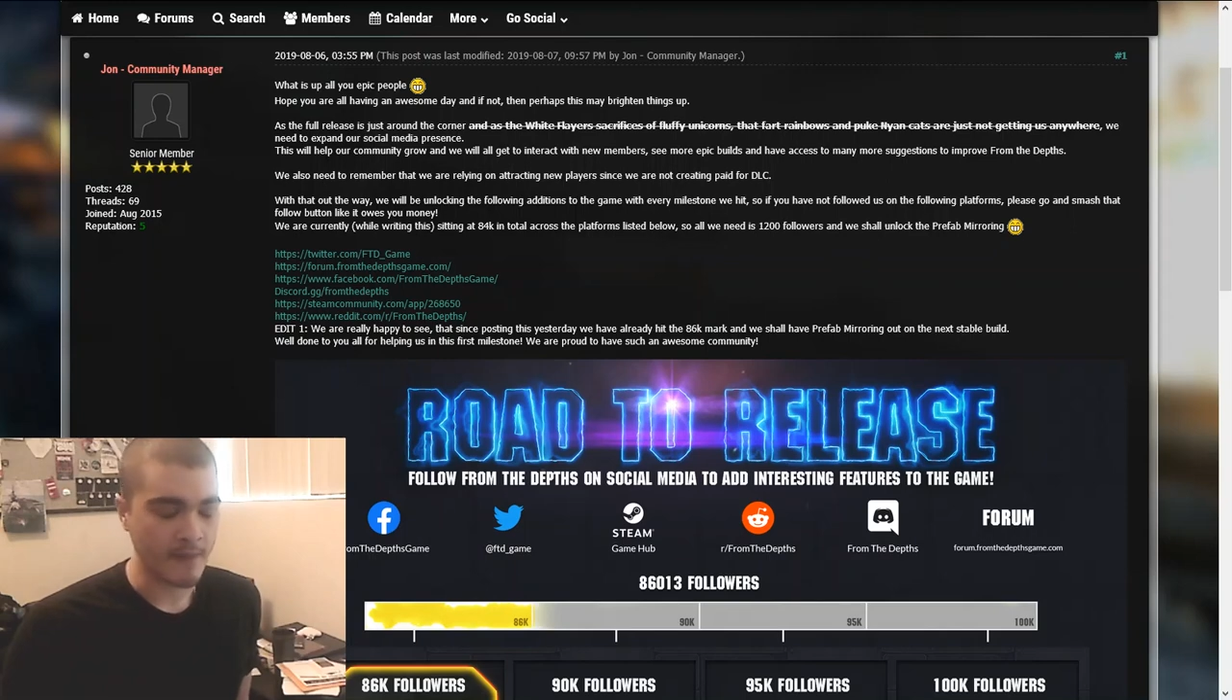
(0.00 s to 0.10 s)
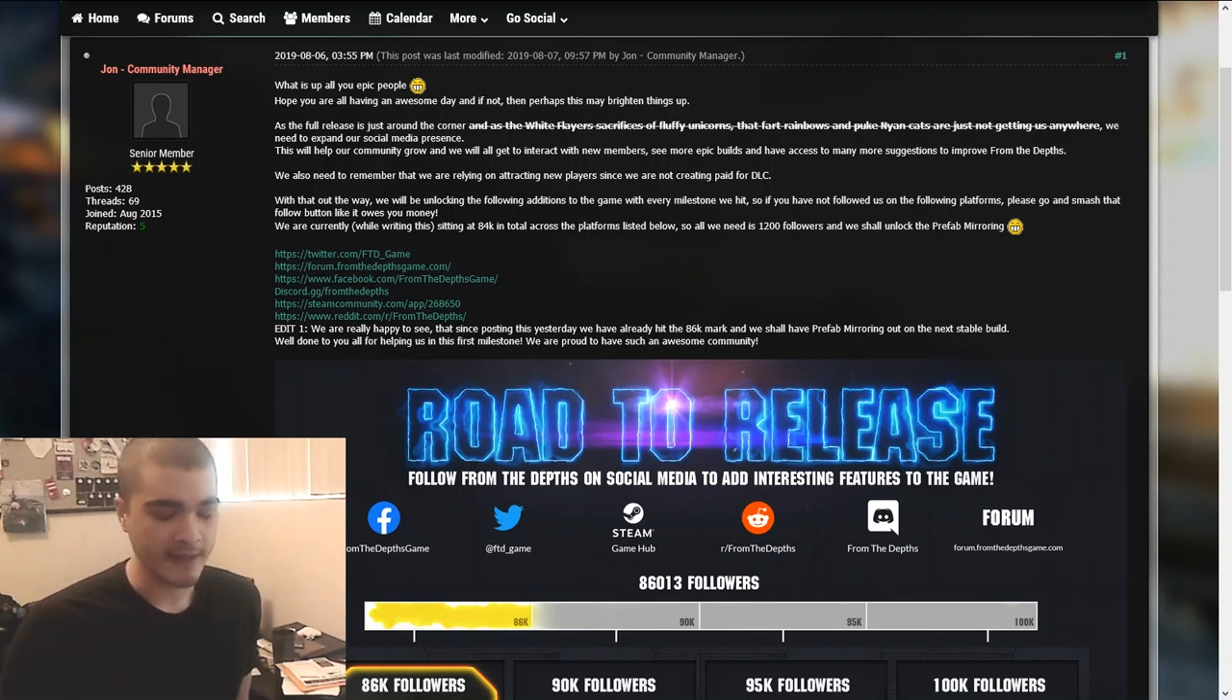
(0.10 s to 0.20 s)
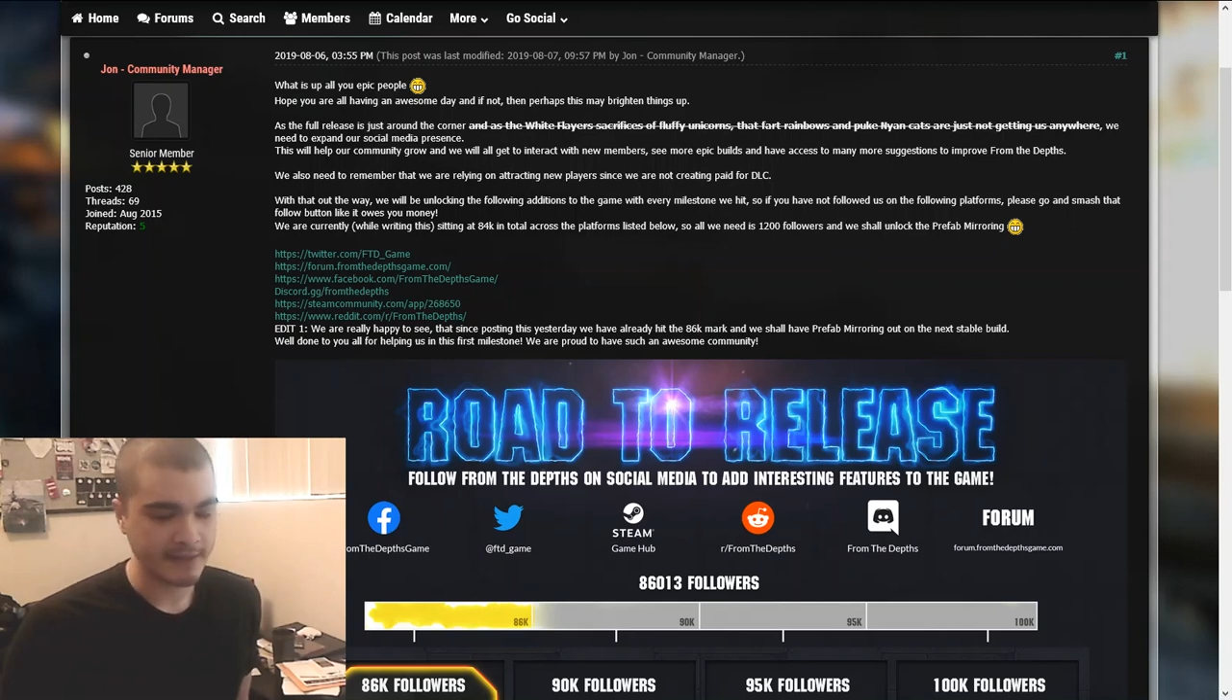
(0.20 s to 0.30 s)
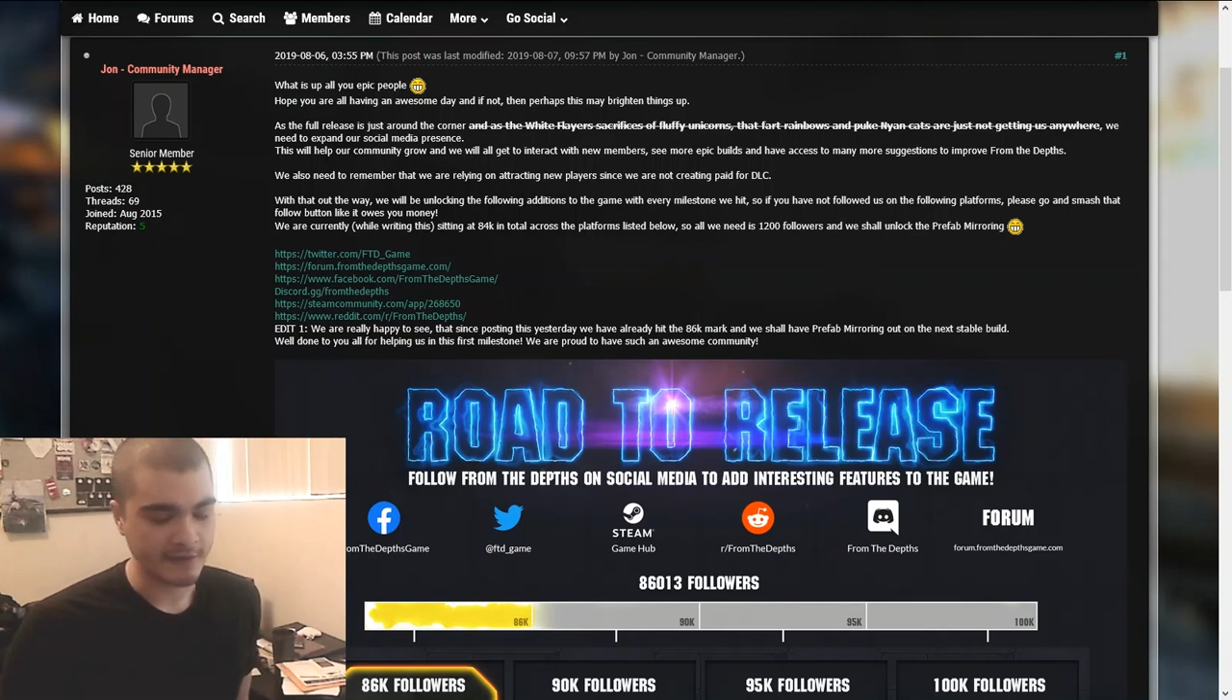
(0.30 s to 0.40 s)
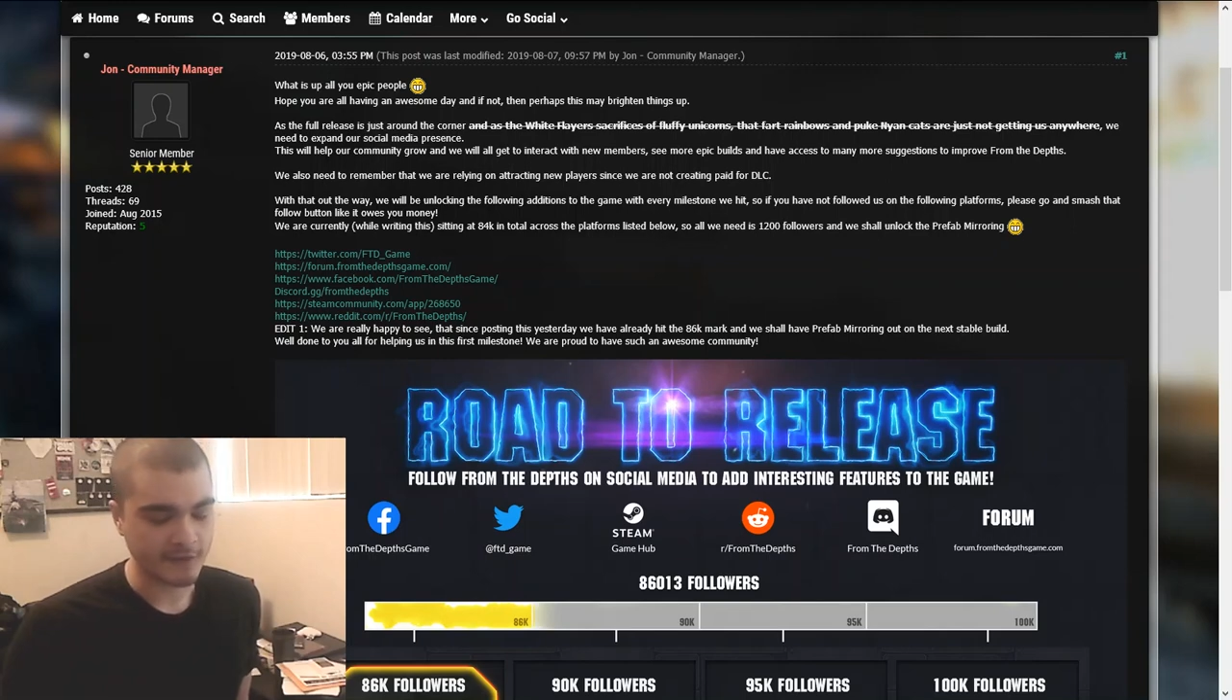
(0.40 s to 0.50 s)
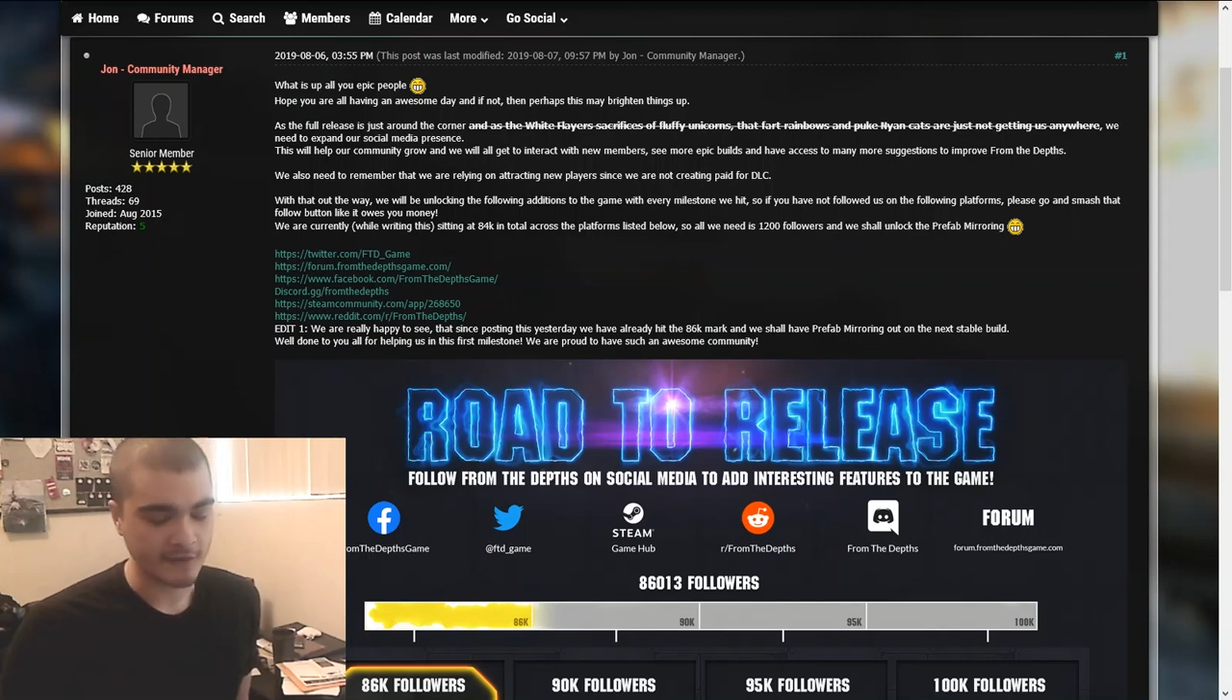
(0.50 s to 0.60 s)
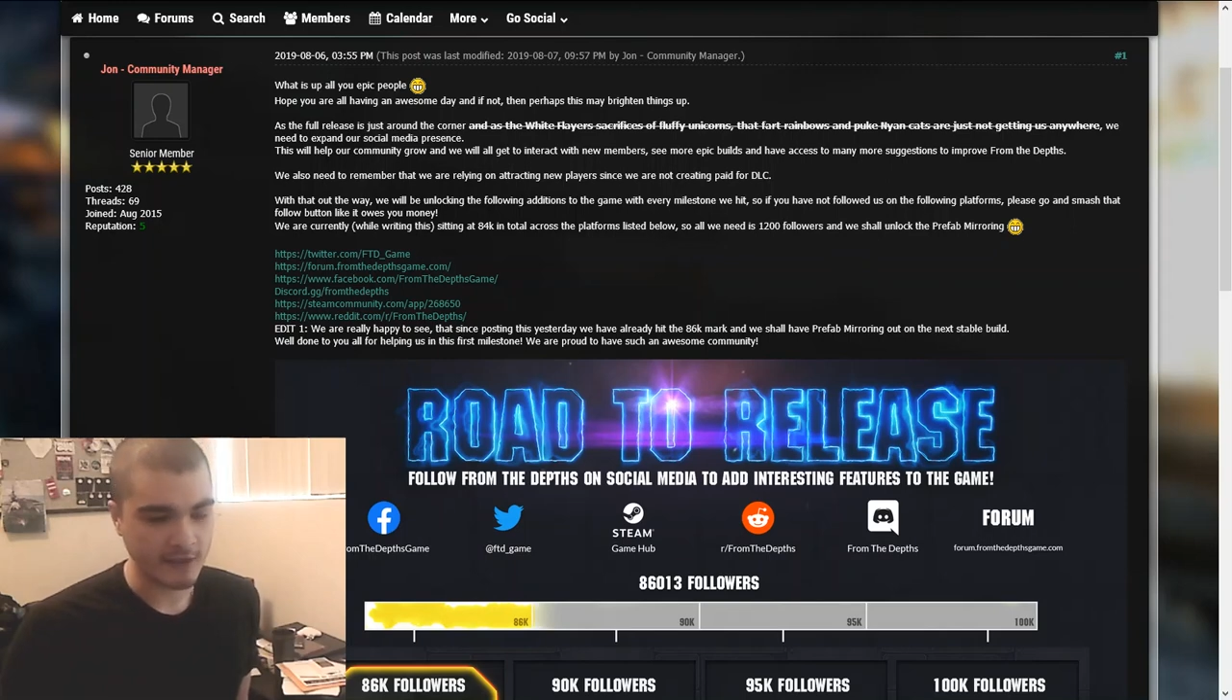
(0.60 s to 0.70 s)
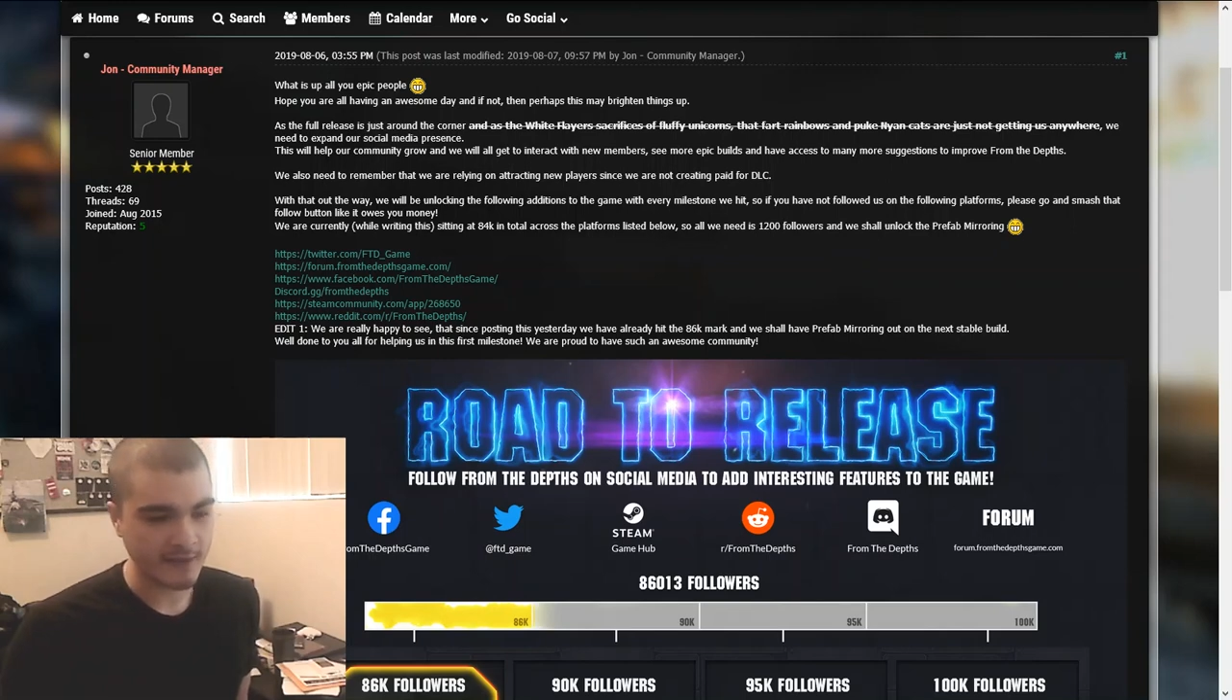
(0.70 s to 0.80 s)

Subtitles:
might not seem